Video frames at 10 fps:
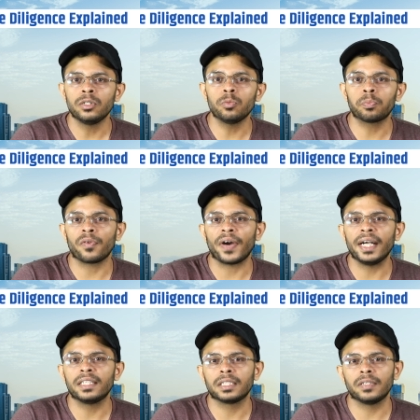to
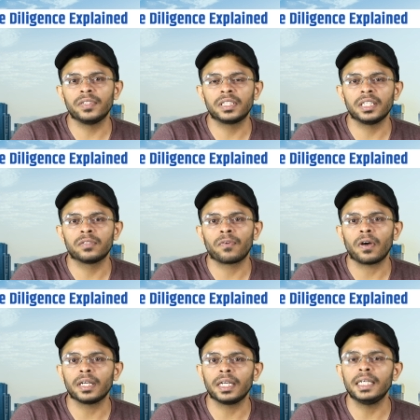provide services
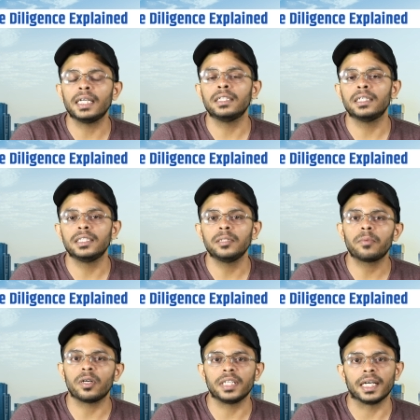for green energy
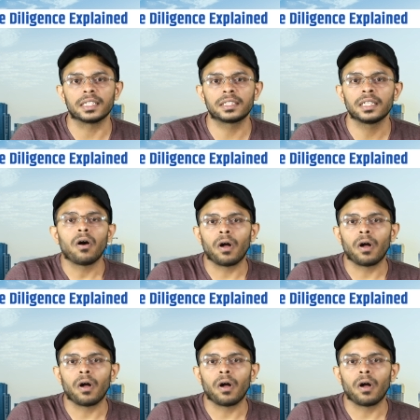projects.